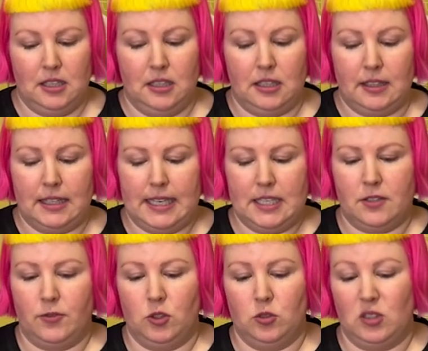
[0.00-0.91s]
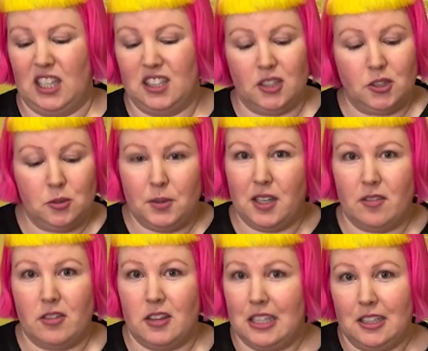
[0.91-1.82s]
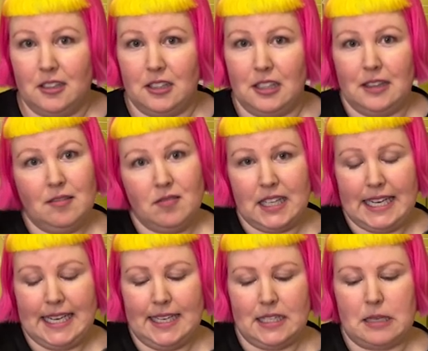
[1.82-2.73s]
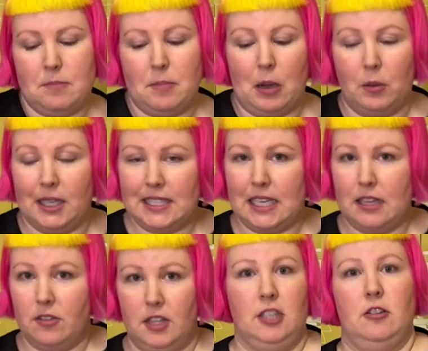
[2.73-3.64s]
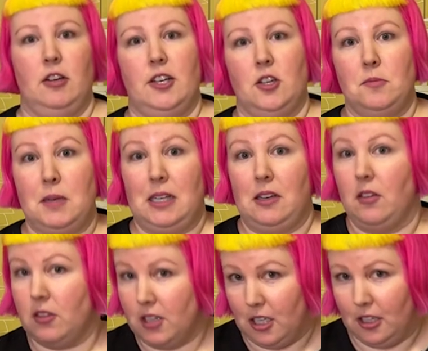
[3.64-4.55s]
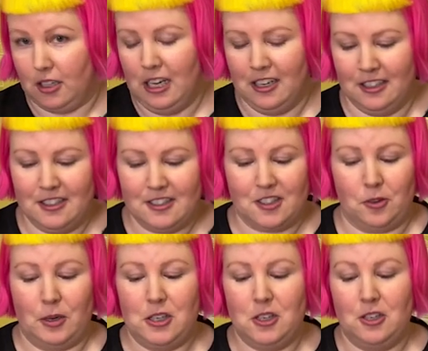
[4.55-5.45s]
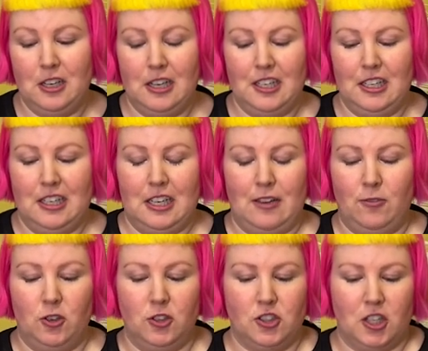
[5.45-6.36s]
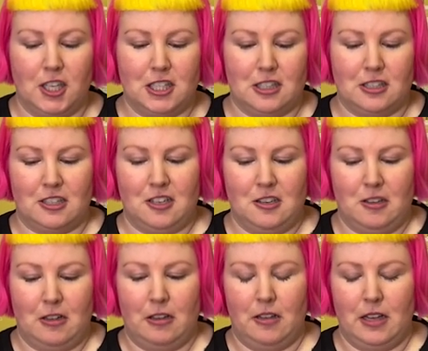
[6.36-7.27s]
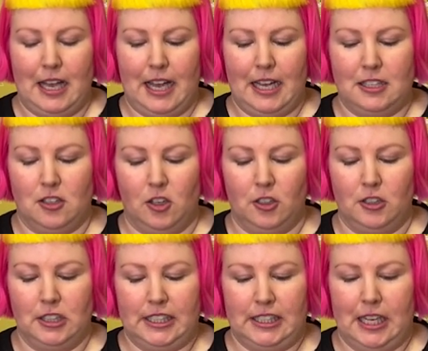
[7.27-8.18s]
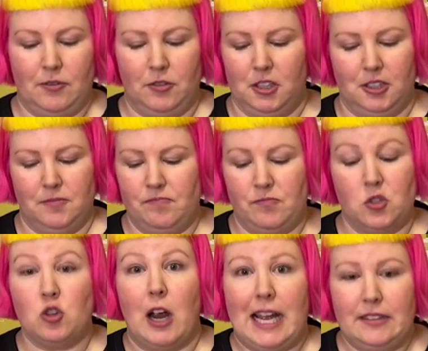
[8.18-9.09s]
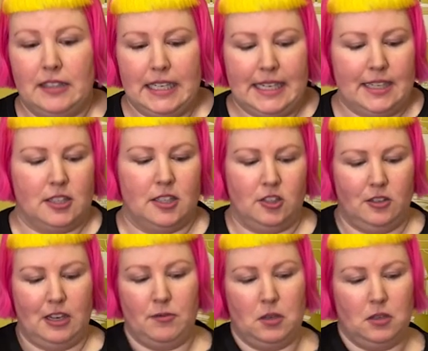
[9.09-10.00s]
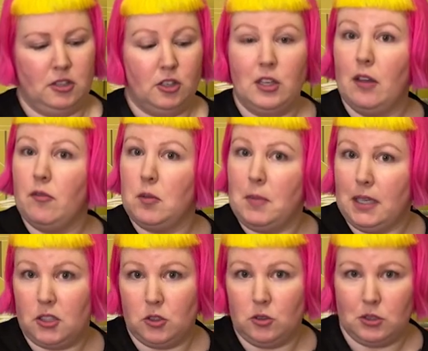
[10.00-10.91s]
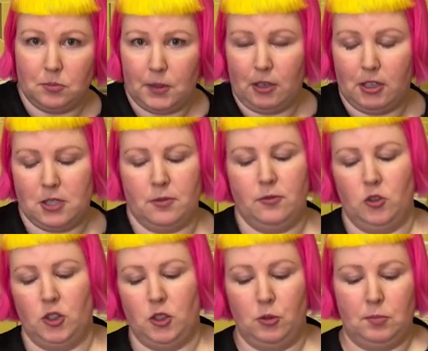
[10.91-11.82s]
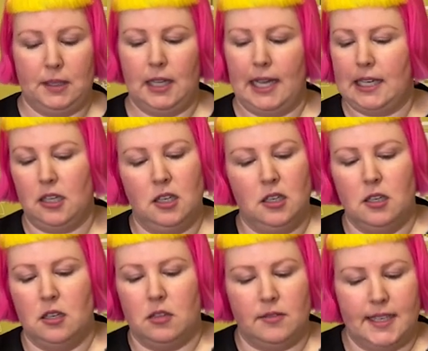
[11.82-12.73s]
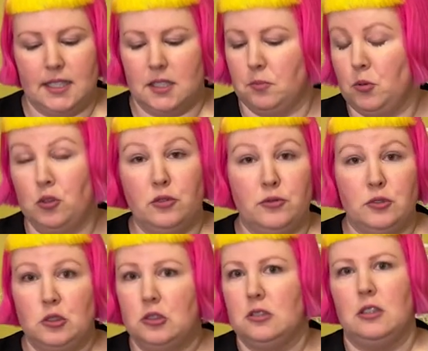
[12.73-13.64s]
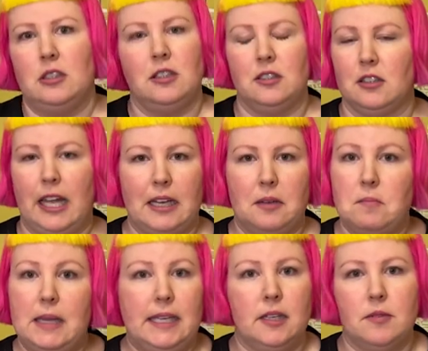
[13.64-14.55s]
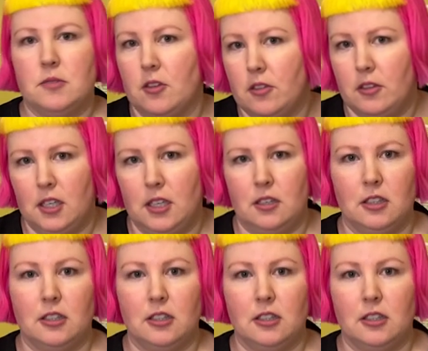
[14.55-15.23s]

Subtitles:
these feel a little bit thinner than these. But when I say thinner, I don't mean thin. So if you just had only ever tried these and you'd never met Gilded Berries before, you would be like, these are beautiful, like medium to thick,